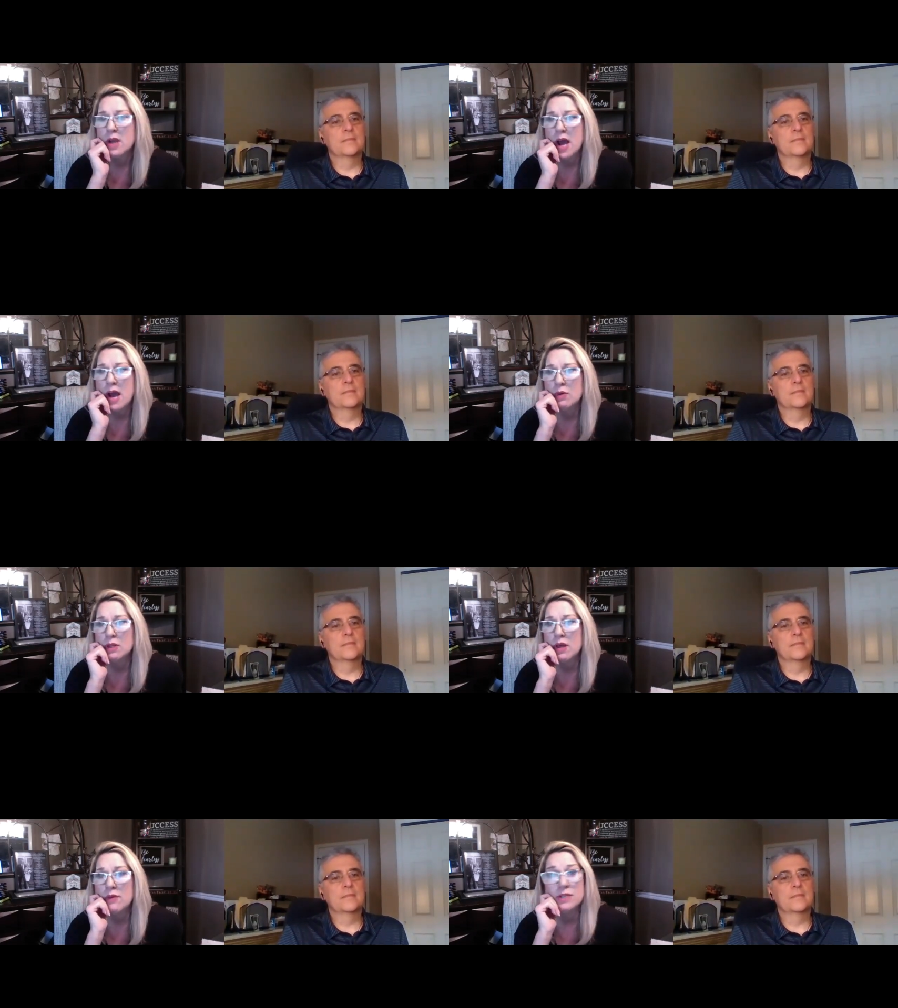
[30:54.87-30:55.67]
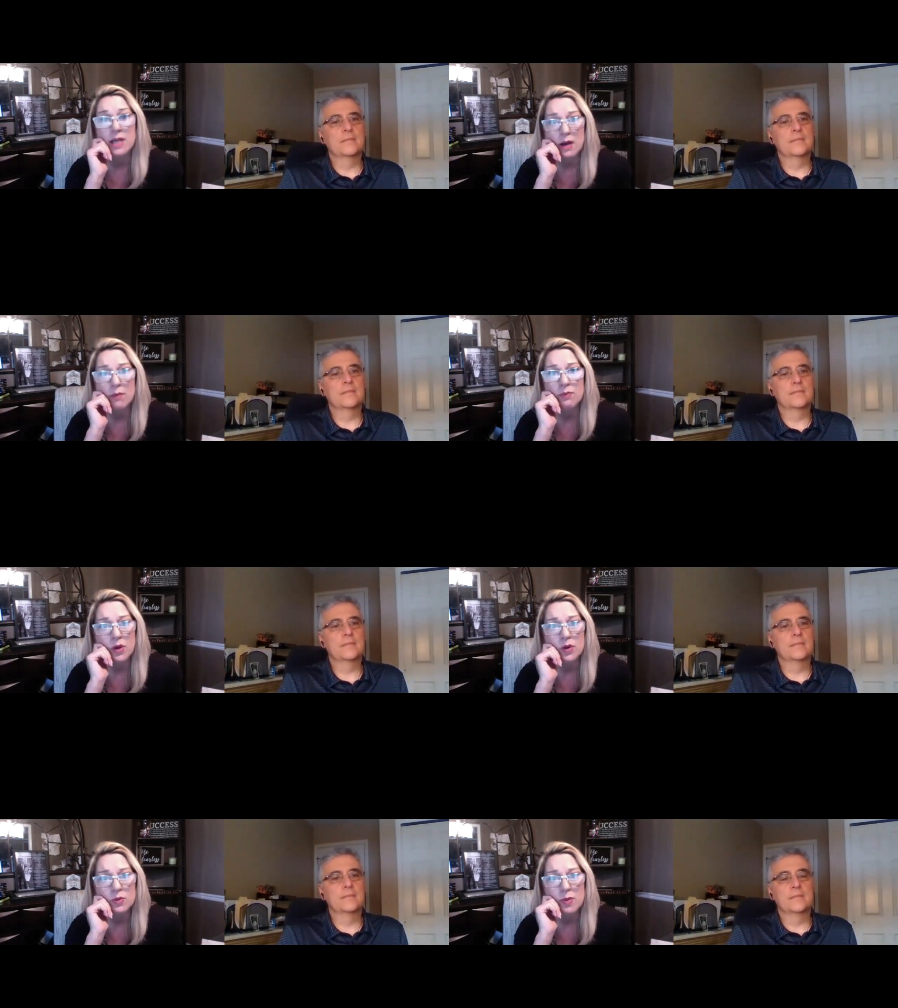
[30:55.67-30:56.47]
Speaker 1: i would love to help
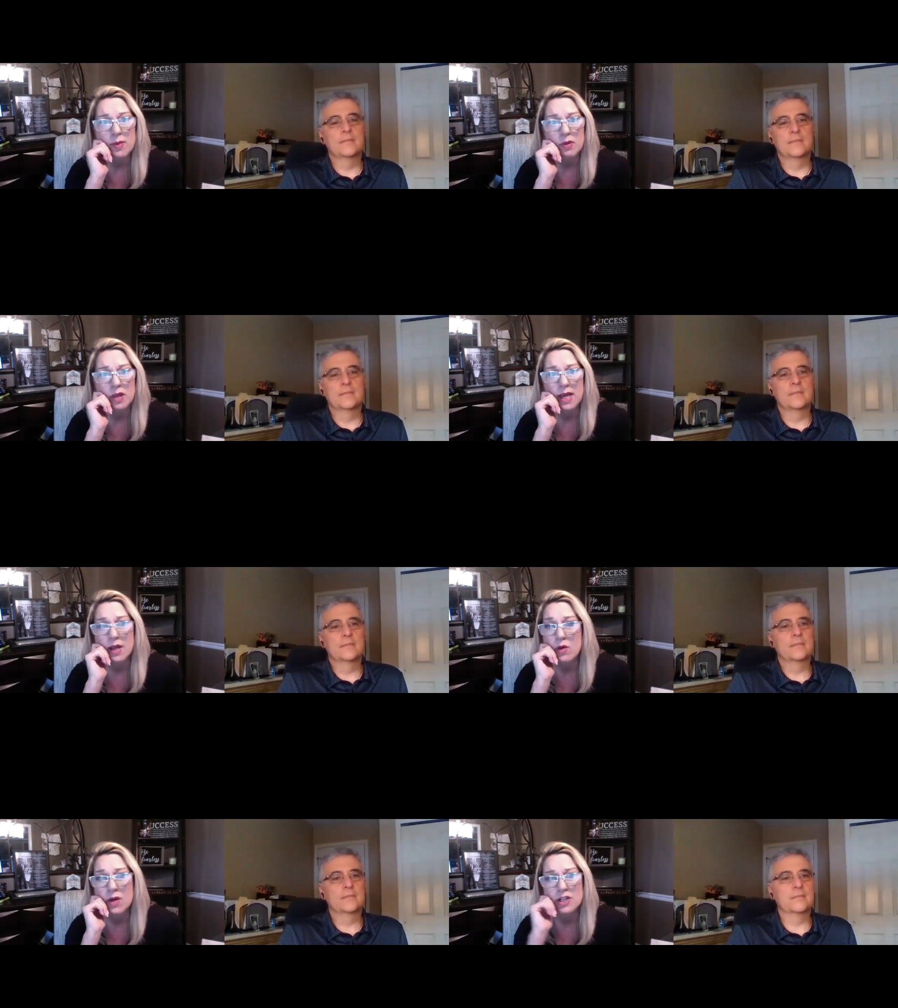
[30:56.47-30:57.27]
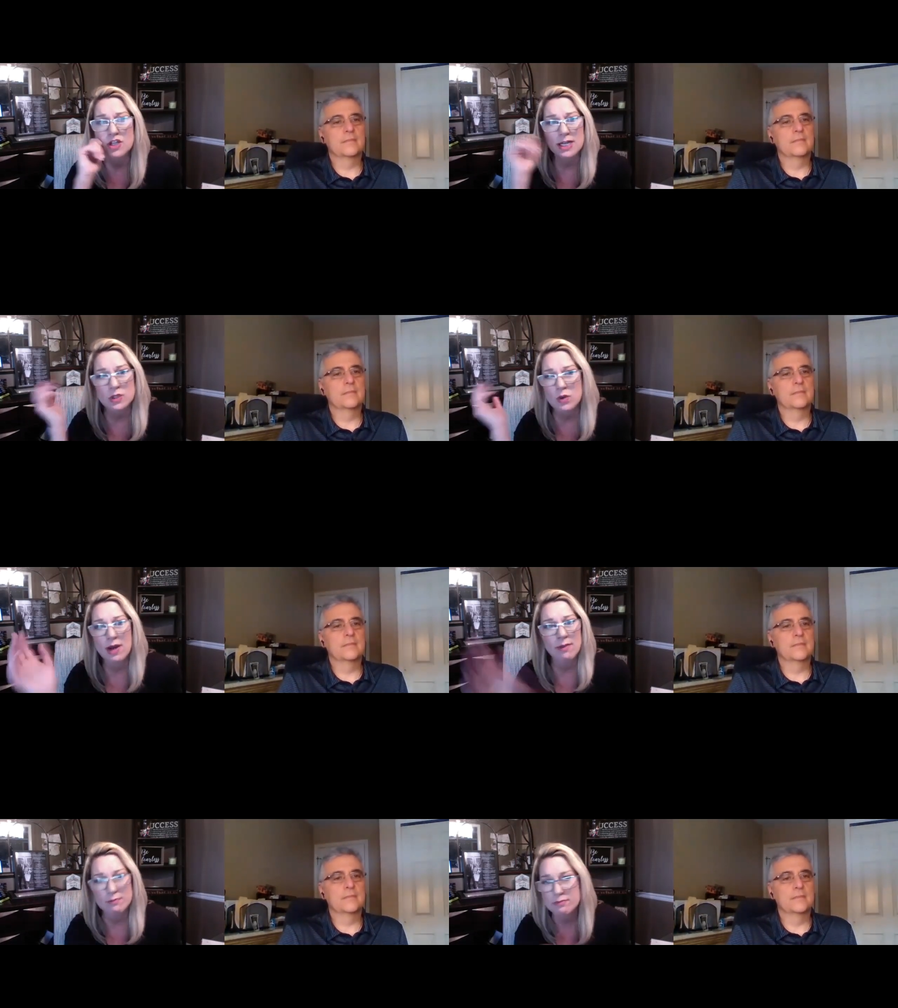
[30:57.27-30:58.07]
those people like okay jenny so
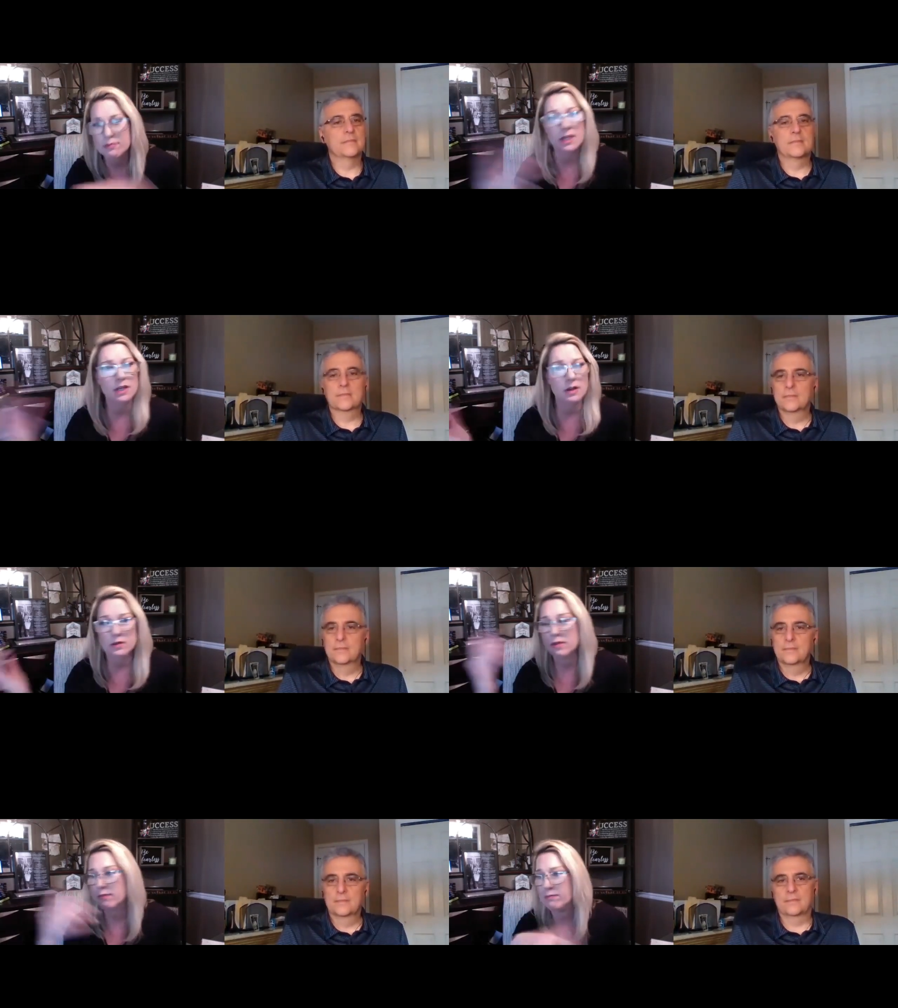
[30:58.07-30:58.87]
i'm you know the